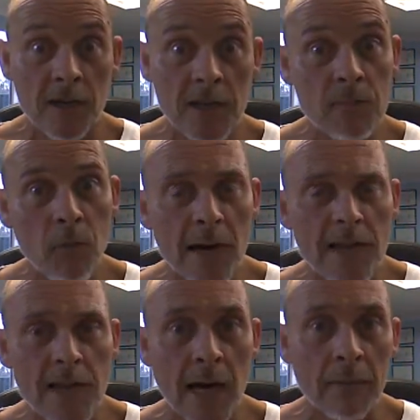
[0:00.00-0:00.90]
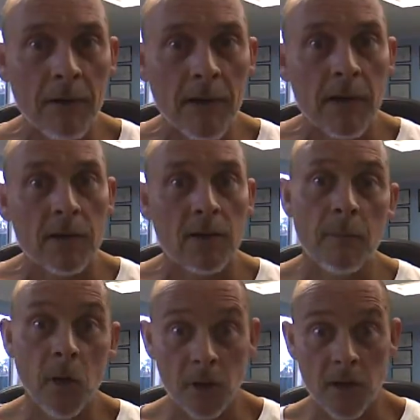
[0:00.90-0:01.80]
This breaks up the
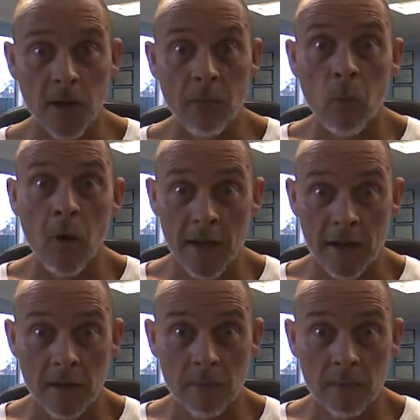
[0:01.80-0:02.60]
monotony of white